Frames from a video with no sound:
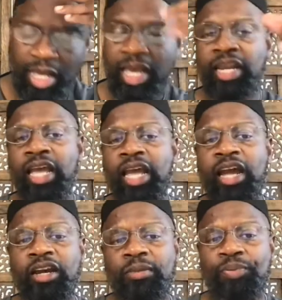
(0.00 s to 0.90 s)
And
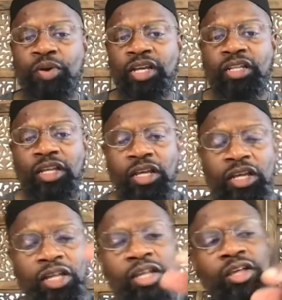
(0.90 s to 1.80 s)
here the point,
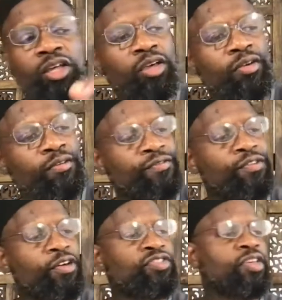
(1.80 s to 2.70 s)

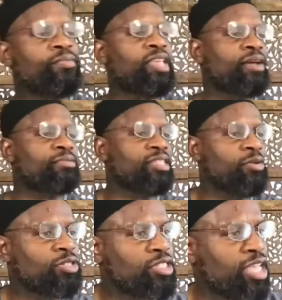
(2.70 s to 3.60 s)
for sometimes they
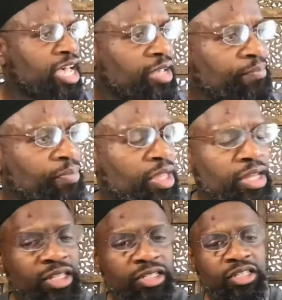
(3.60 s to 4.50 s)
will say,
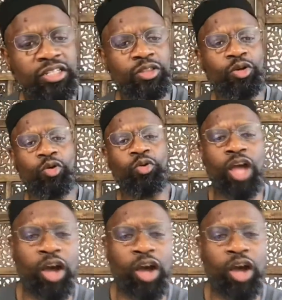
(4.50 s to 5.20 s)
this is in the Quran.